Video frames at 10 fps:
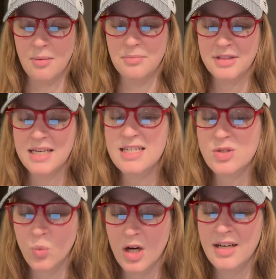
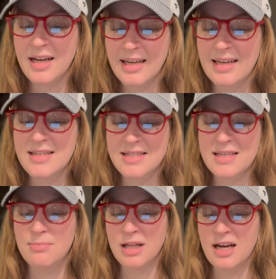this one against
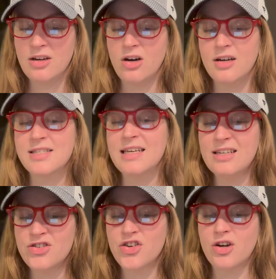the Blackhawks
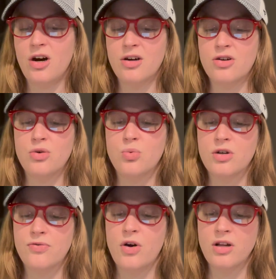in Chicago
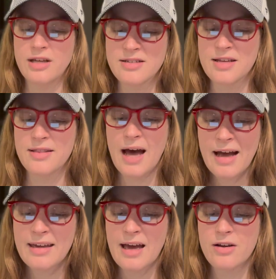would fall into
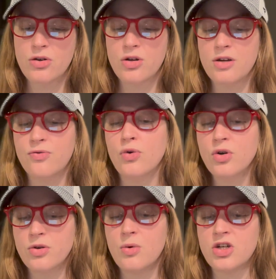that category
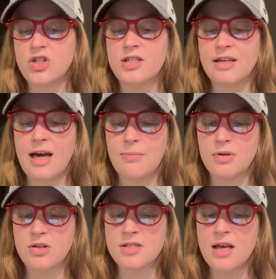for the Washington
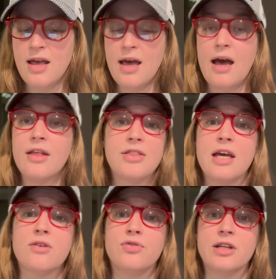Capitals. And
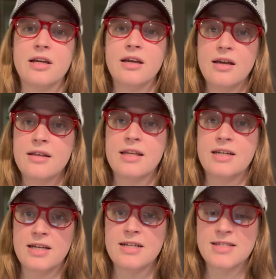thankfully, they
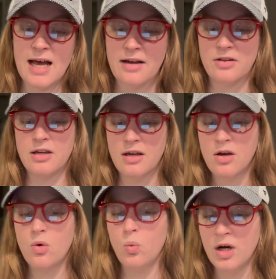did exactly
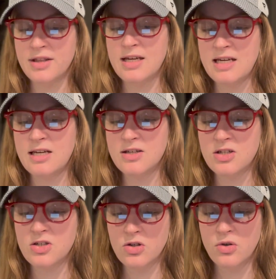what they needed to
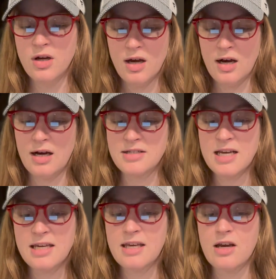do,
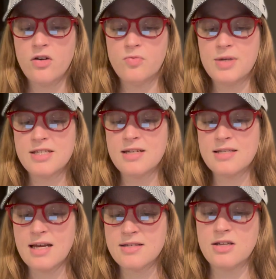taking care of
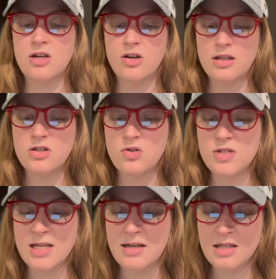business and securing the 2
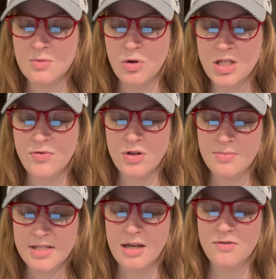standings points for
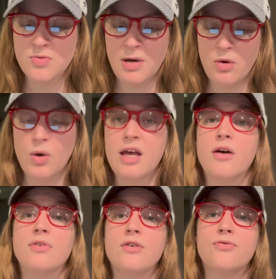themselves by way
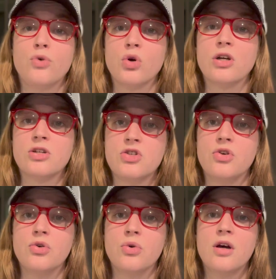of a
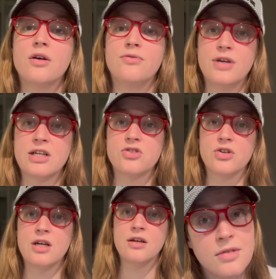4-2
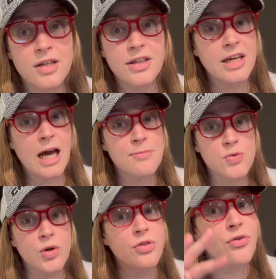victory. The Caps
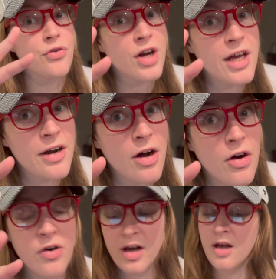were
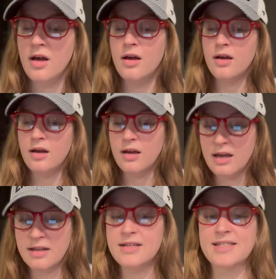3-0
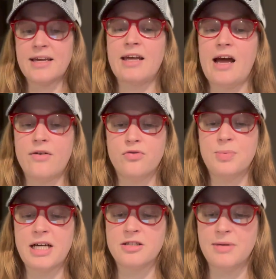in the second half of
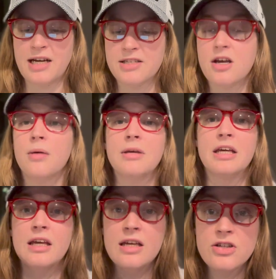back-to-backs
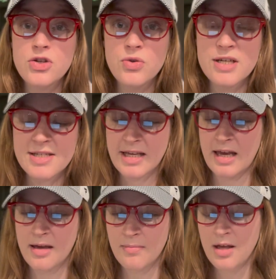coming into this
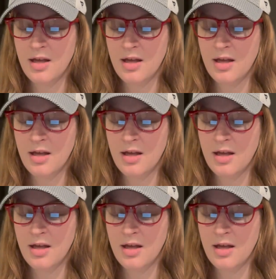game.